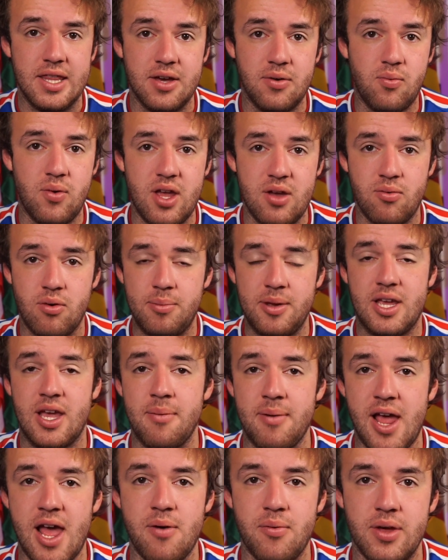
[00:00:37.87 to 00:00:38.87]
that we will be
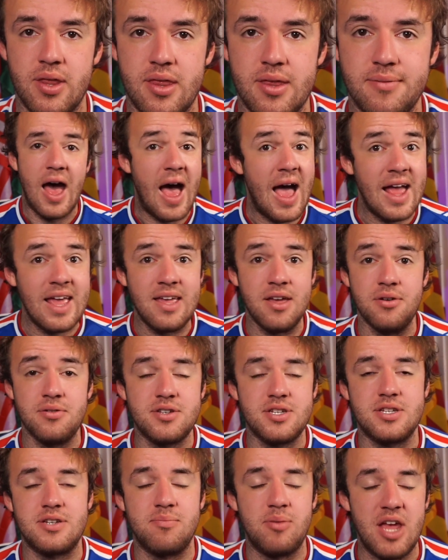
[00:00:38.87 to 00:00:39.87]
coming out with. I
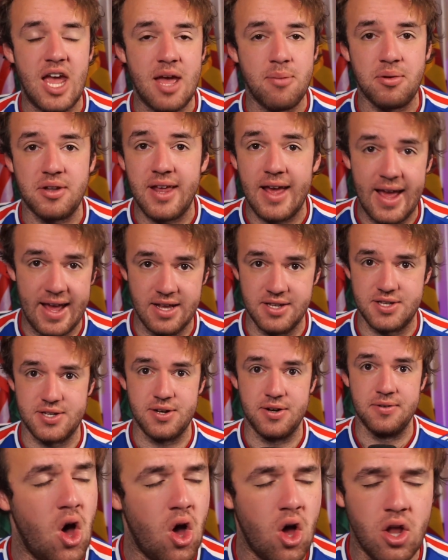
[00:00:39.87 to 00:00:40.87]
used to be able to
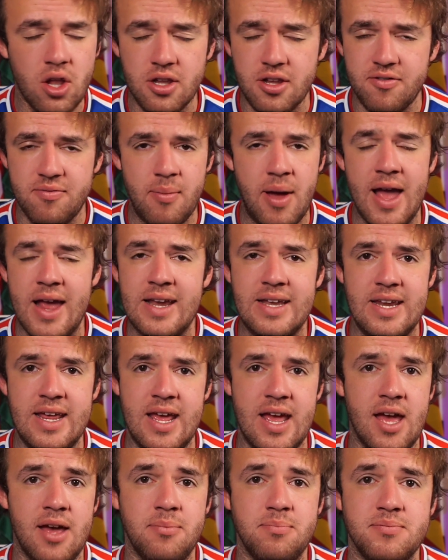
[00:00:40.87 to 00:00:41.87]
answer all of my
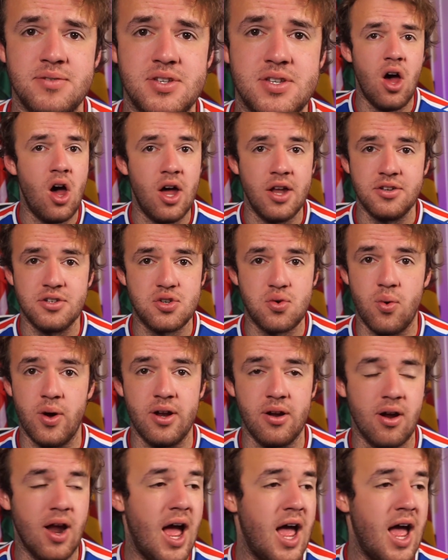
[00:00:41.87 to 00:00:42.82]
DMs on Twitter.